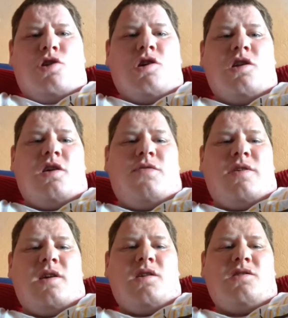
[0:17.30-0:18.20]
DJ
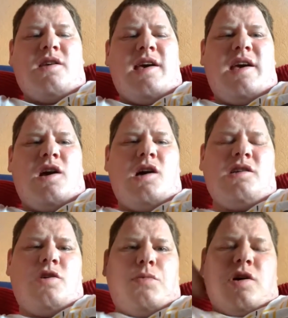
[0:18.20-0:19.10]
David Giggs here. Hey
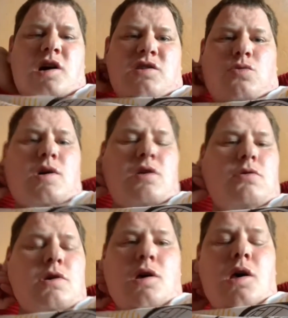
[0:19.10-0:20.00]
guys, hope you guys are
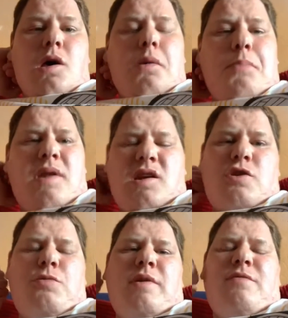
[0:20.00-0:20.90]
well. Been a
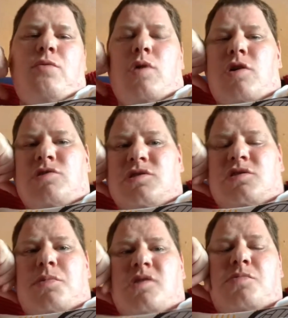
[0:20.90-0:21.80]
little bit of a while
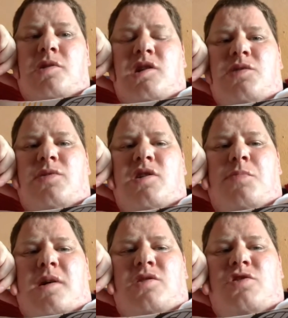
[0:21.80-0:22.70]
since I posted my last video
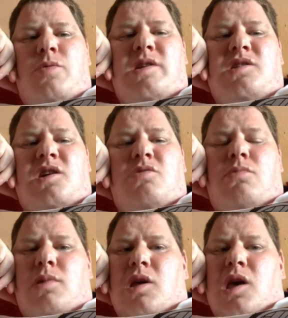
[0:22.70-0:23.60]
about 2 weeks ago.
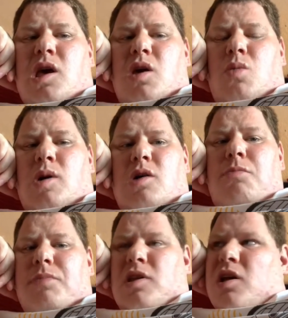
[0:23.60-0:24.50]

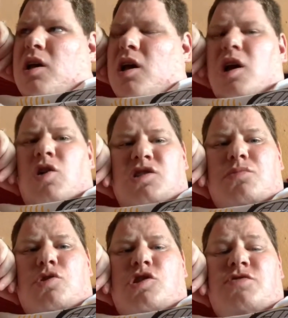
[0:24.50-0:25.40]
Well, I got
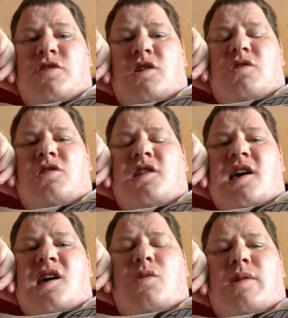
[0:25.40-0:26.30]
some news for you.
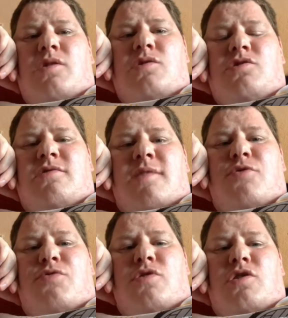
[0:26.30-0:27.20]
Today I went on a
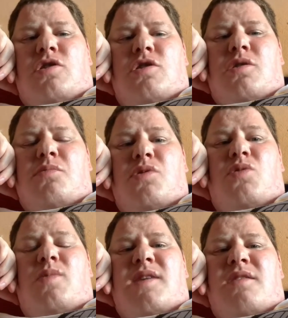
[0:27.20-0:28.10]
travel vlog, but
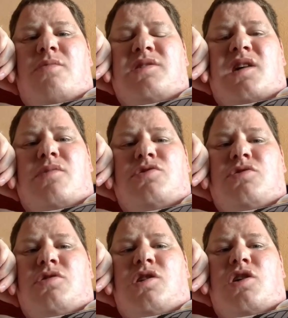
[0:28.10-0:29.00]
the weather was
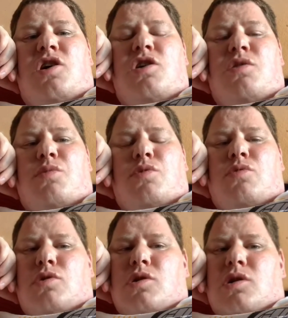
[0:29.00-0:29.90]
absolutely horrible.